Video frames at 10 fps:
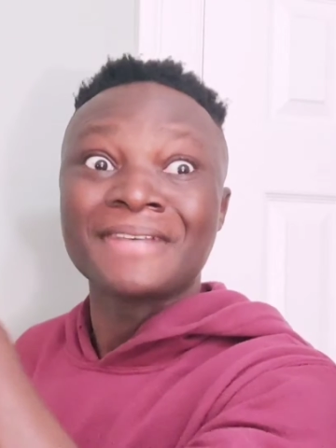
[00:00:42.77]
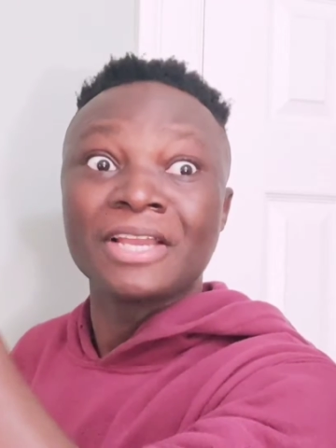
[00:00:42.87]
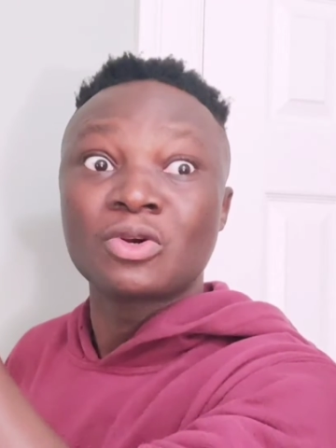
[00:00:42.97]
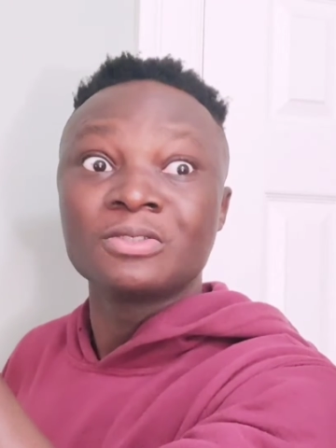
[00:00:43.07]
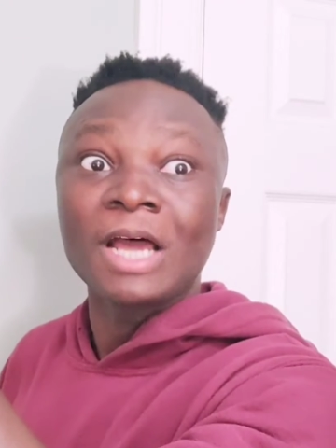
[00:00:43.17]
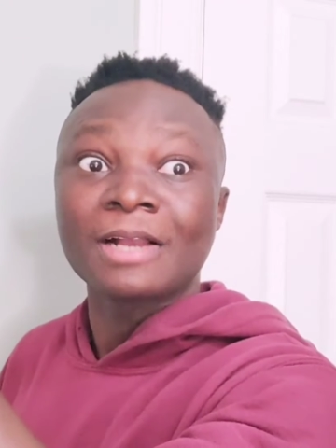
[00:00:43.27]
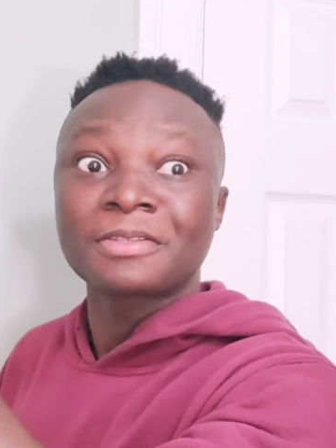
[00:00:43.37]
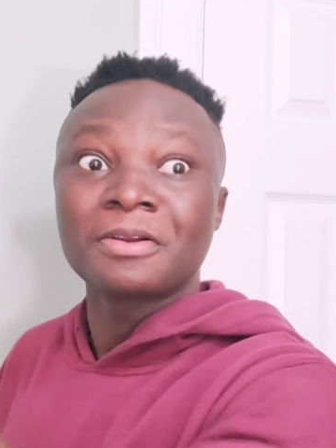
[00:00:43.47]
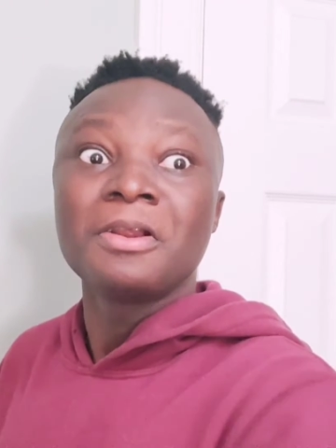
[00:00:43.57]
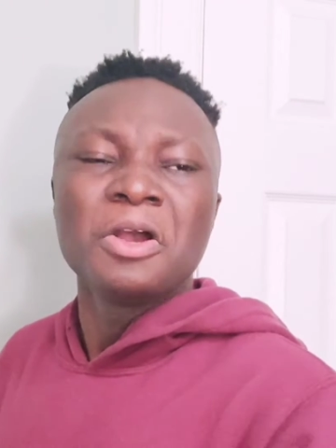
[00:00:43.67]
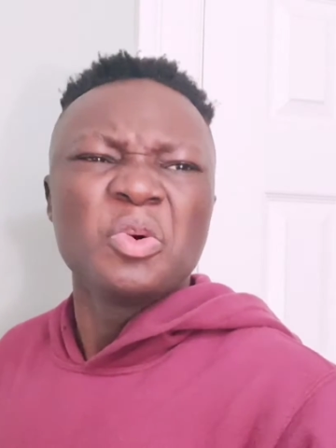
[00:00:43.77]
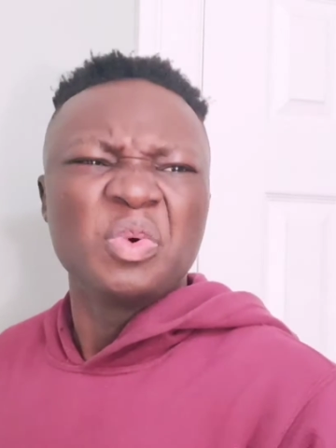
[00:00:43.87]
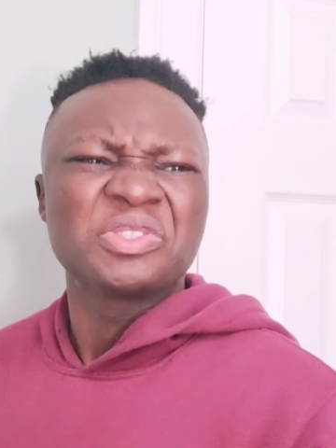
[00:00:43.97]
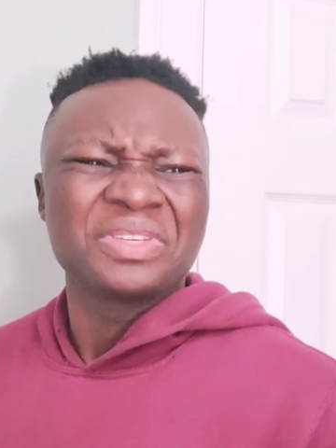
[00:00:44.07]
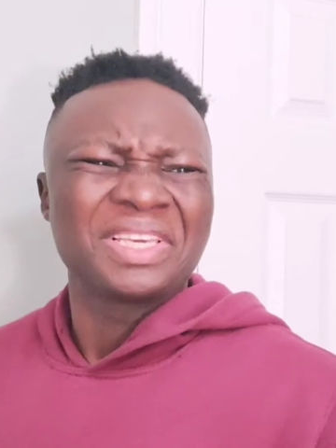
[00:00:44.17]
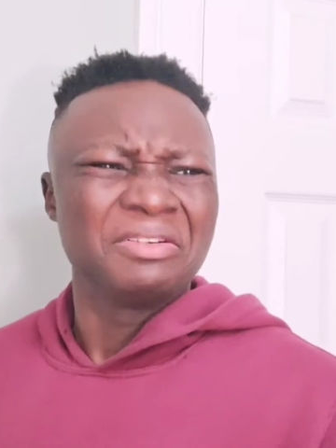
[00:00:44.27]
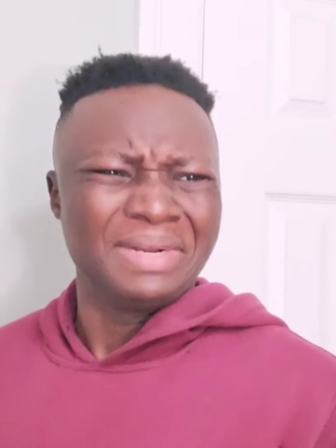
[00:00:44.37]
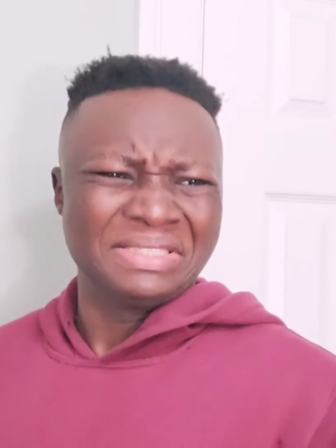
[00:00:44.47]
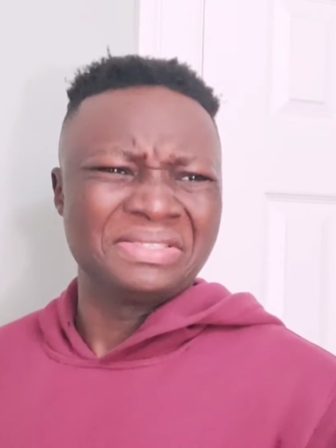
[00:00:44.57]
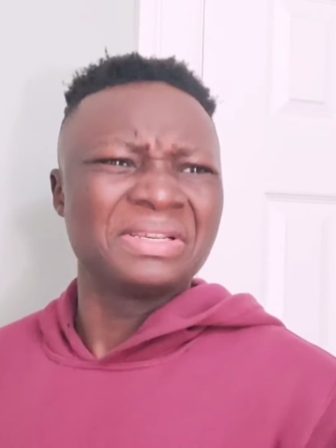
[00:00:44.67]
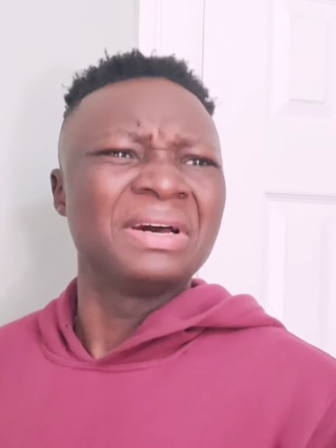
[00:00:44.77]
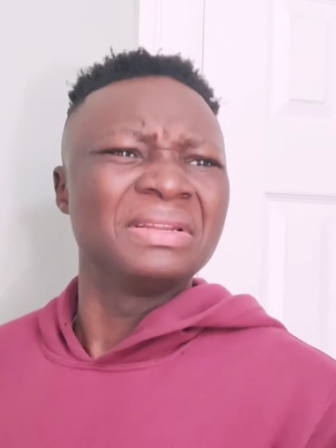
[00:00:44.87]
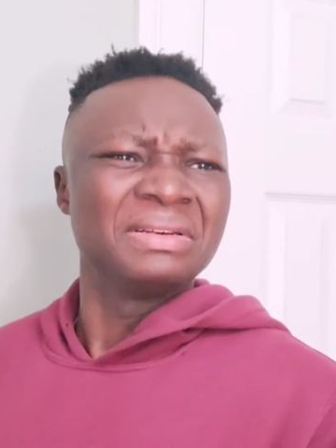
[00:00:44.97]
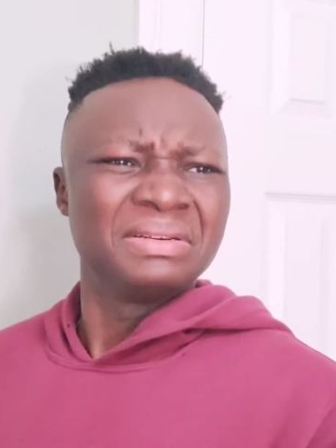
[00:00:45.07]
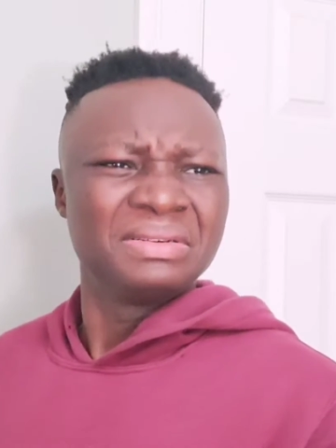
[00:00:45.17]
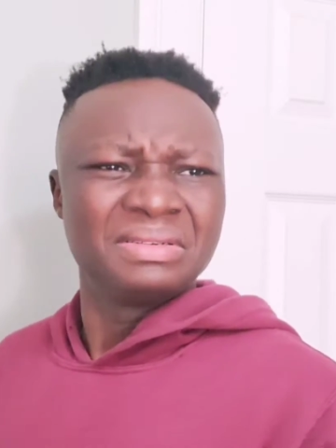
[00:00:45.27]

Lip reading: psycho doctor wants to kill my son.